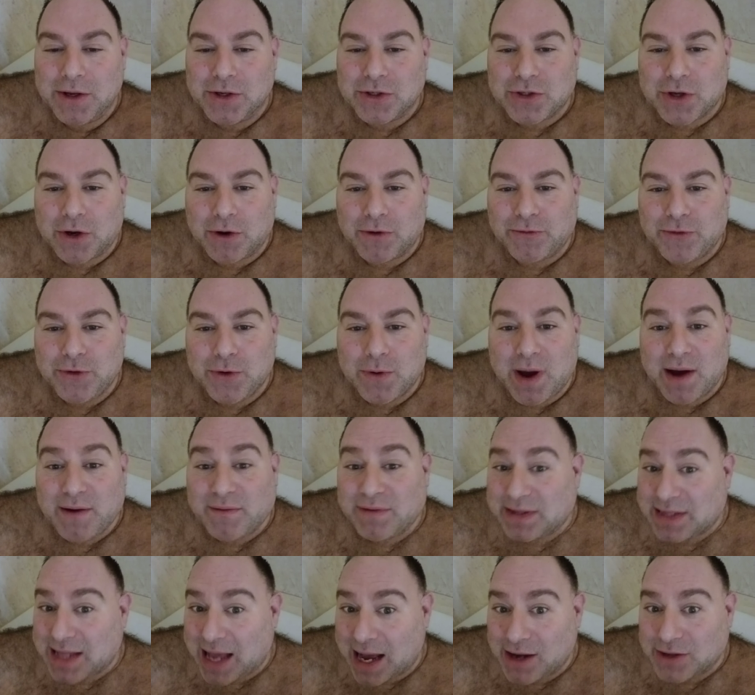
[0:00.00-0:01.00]
So if you have
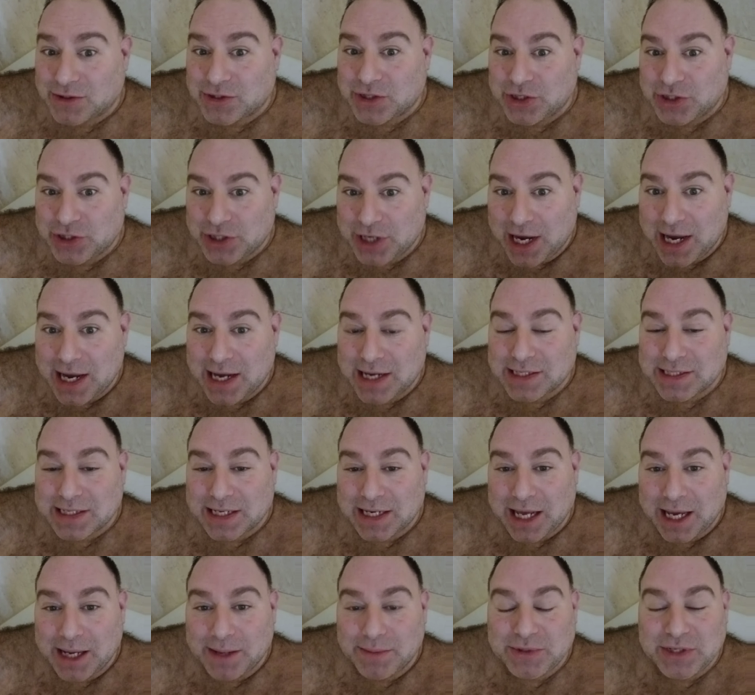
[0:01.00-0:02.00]
1,000 shares
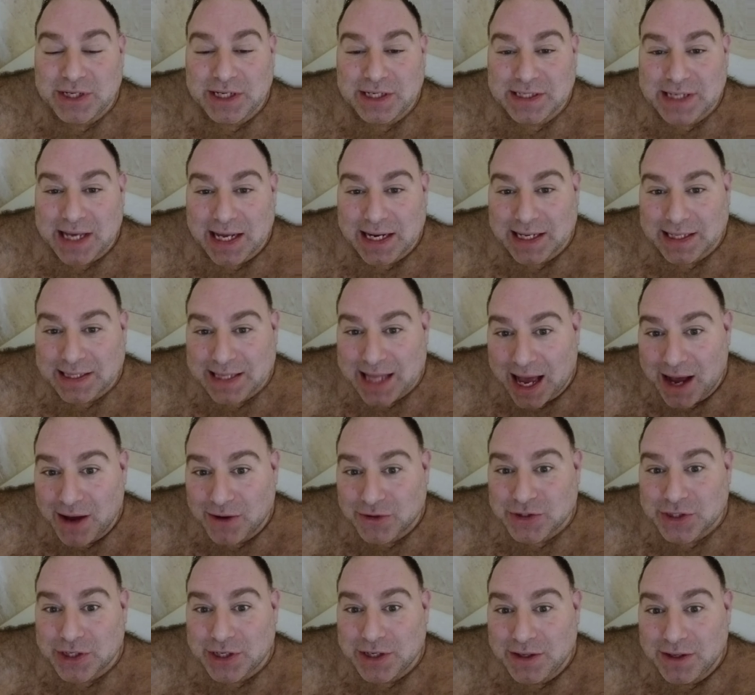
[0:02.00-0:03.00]
and AMC's at
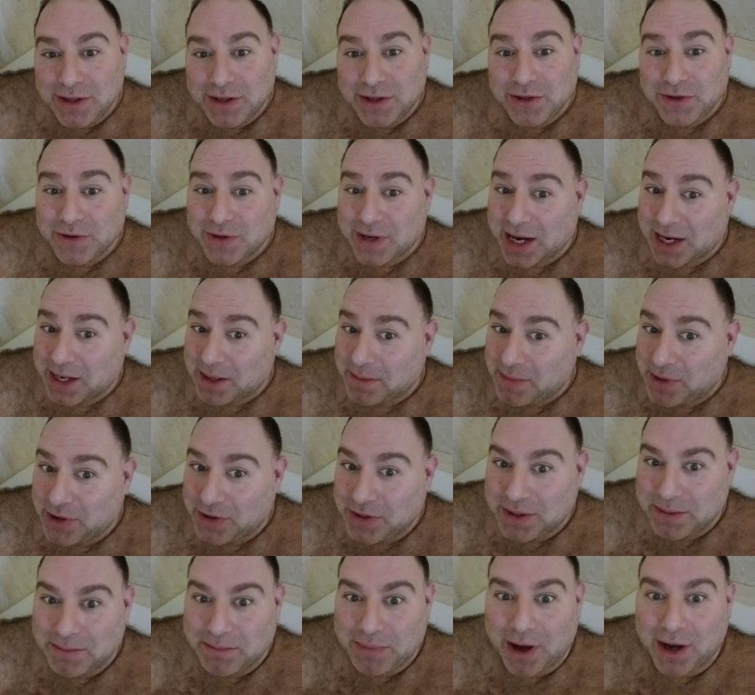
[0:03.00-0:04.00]
1,000, you got $1
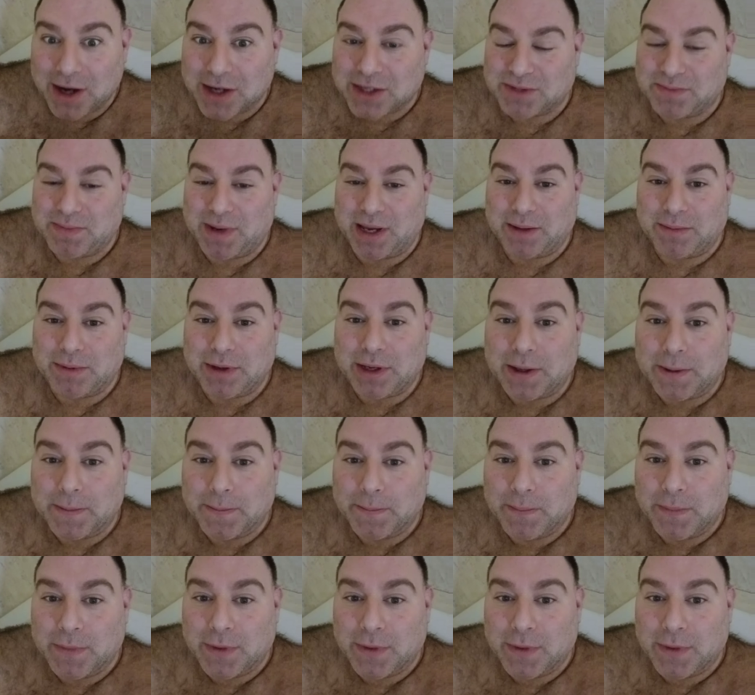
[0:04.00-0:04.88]
million, baby.